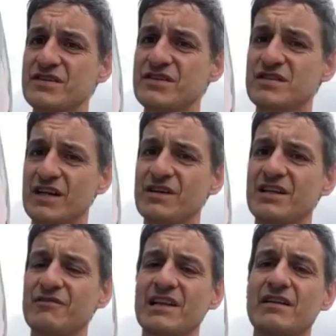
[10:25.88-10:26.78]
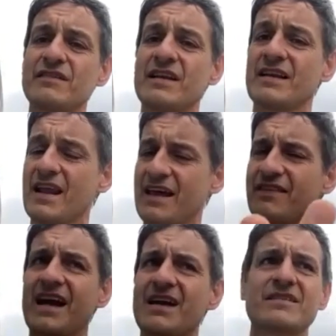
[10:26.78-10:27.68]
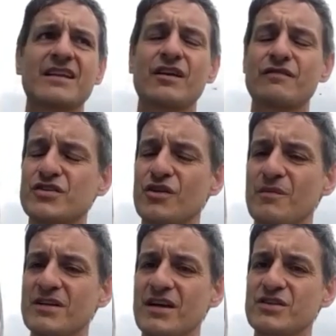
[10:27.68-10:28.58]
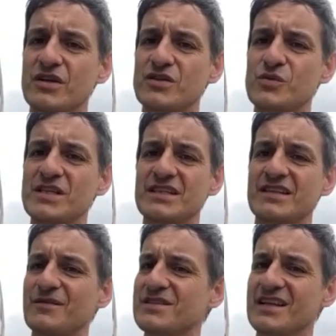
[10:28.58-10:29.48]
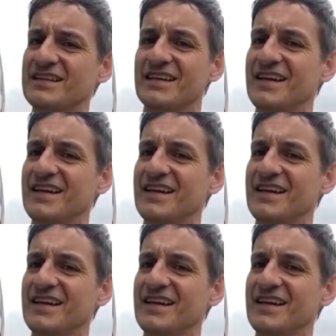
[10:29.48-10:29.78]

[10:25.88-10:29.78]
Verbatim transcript: stuff, and I really, really love it. And I think I don't know if you saw, I tweeted that it was like,